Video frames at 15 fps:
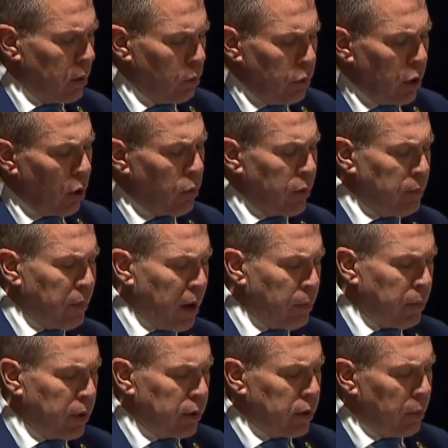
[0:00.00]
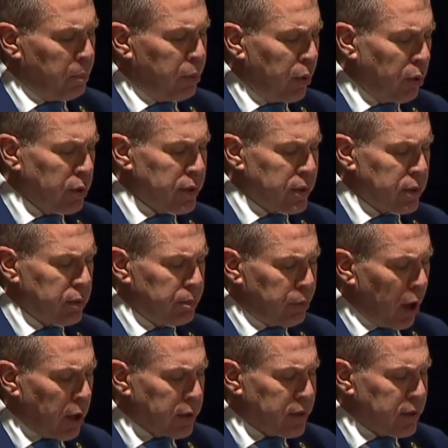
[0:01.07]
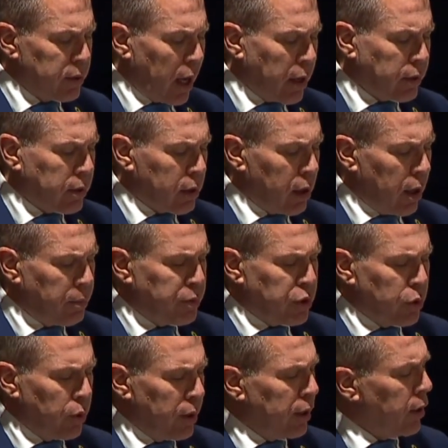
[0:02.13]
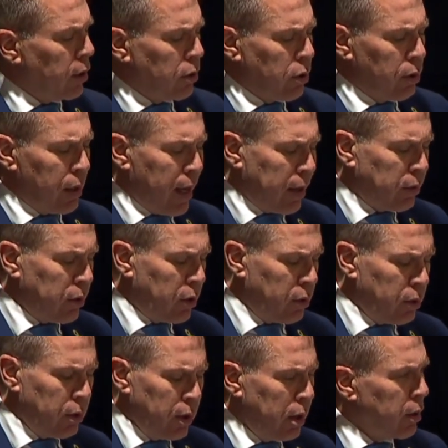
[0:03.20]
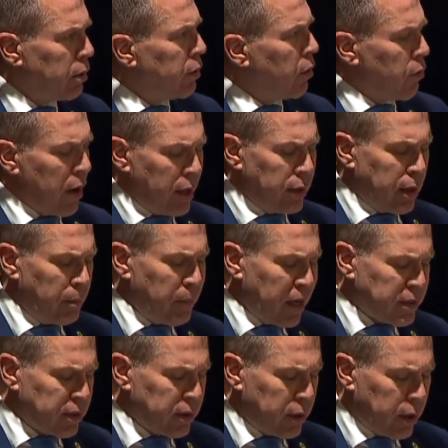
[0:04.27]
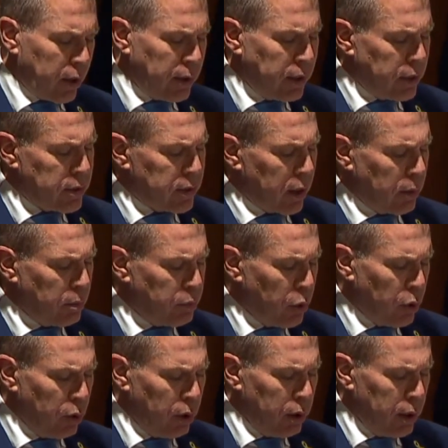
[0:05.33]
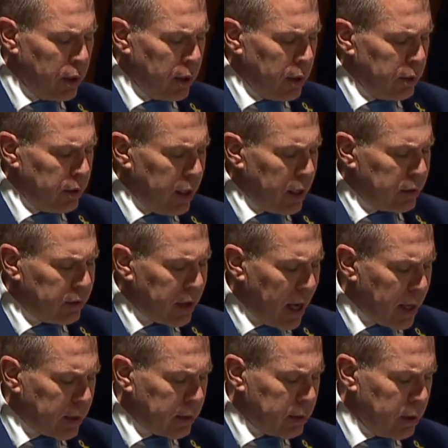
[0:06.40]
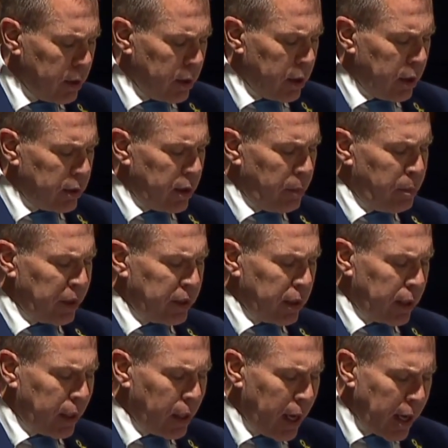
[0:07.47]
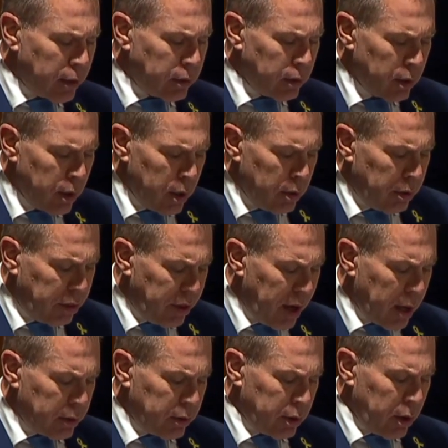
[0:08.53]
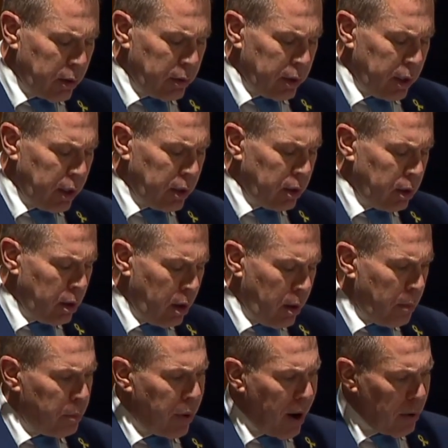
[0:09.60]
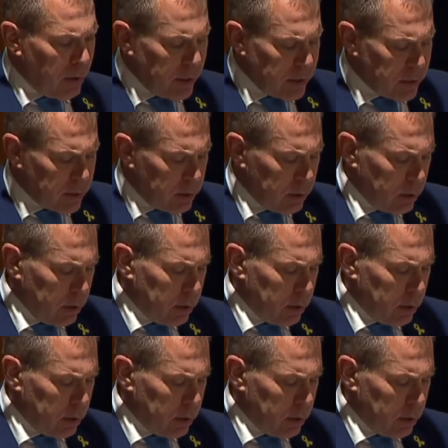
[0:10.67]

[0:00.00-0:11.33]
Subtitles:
We all remember the Pulse nightclub shooting in Orlando, the Reina massacre in Istanbul, the attack at the Bataclan theater in Paris,